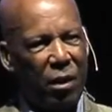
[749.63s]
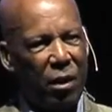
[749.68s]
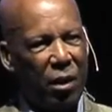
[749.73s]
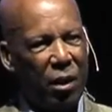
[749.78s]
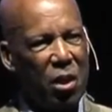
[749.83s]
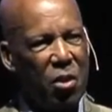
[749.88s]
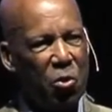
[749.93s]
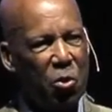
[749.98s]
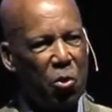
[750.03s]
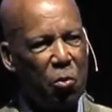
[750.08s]

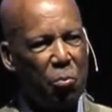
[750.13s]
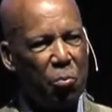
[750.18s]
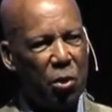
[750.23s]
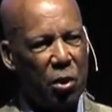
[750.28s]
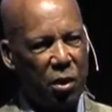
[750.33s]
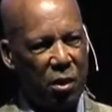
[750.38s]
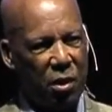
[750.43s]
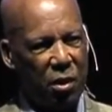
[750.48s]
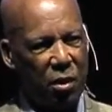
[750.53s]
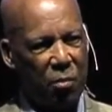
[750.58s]
In her
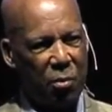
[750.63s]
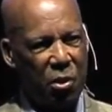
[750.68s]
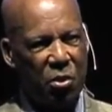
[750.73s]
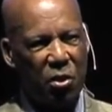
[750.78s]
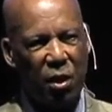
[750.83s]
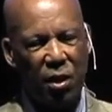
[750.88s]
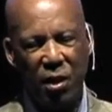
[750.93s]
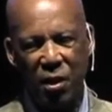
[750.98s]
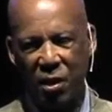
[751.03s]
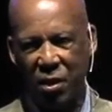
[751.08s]
book,
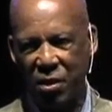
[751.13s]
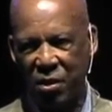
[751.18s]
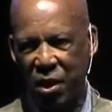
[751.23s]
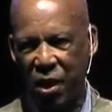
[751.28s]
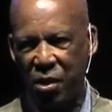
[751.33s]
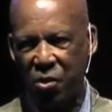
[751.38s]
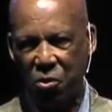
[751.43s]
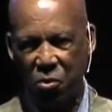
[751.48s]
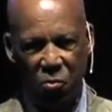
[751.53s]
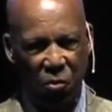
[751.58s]
Michelle
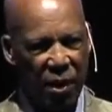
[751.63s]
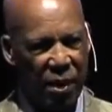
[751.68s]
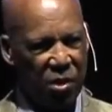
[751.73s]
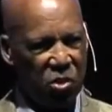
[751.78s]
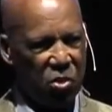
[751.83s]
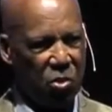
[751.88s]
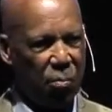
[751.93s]
Alexander writes